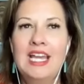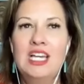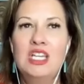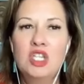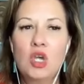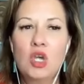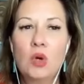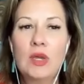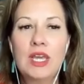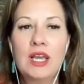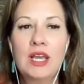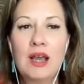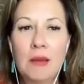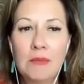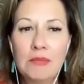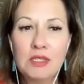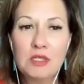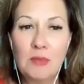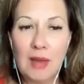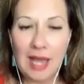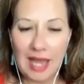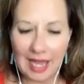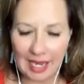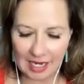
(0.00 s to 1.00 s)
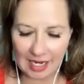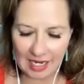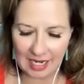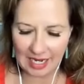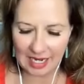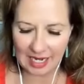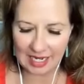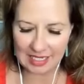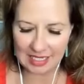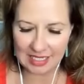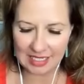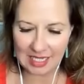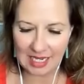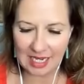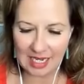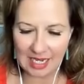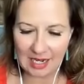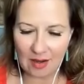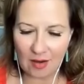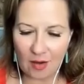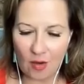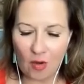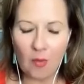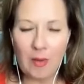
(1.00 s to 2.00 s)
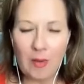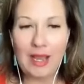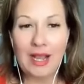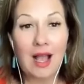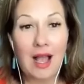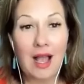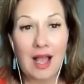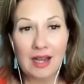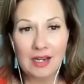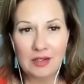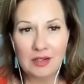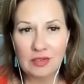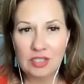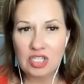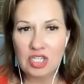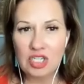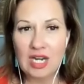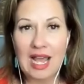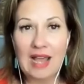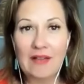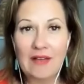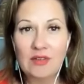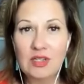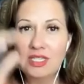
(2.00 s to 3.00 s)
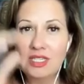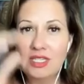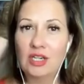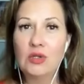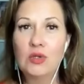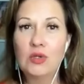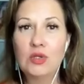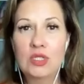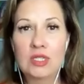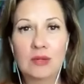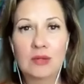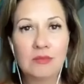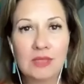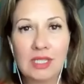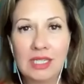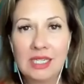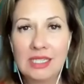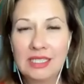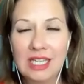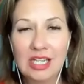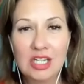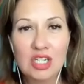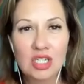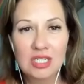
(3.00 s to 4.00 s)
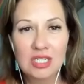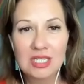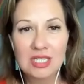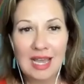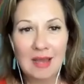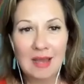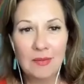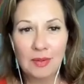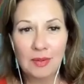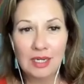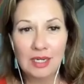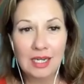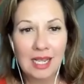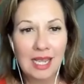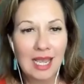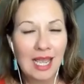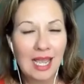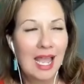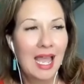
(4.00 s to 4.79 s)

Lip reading: So he comes back and I said, oh my God, Christian, I have to tell you something that just happened.